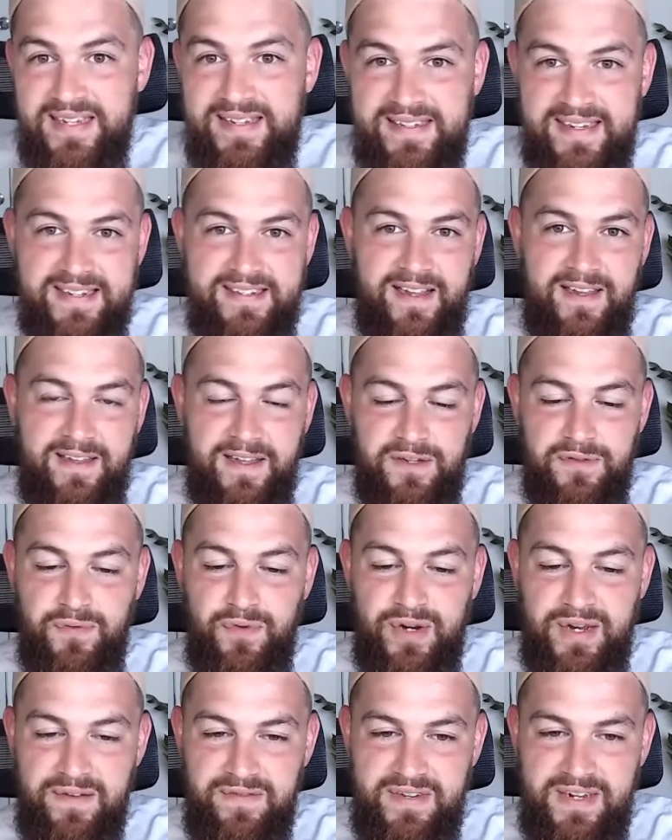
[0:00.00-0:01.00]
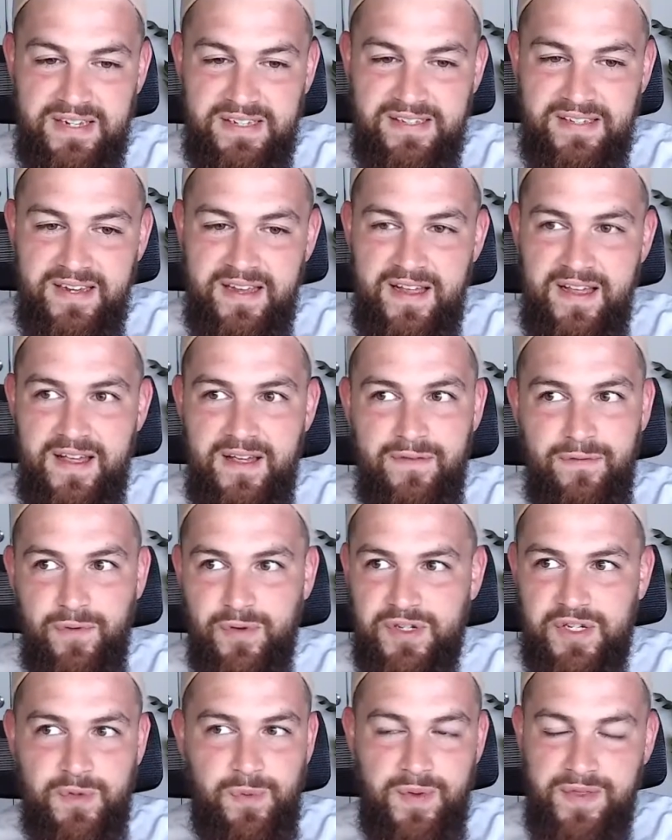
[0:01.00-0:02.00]
seeks Allah's forgiveness
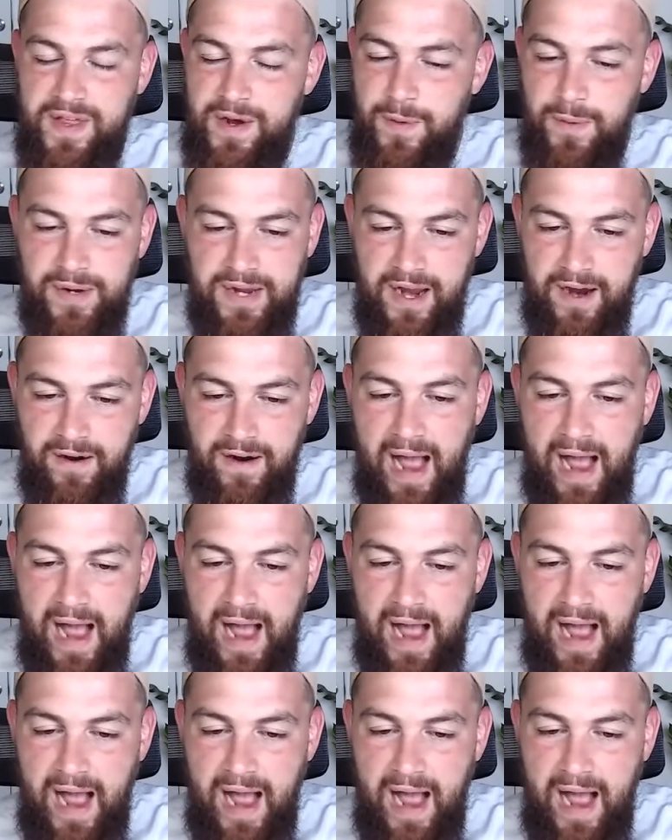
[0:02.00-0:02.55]
versus when they don't care?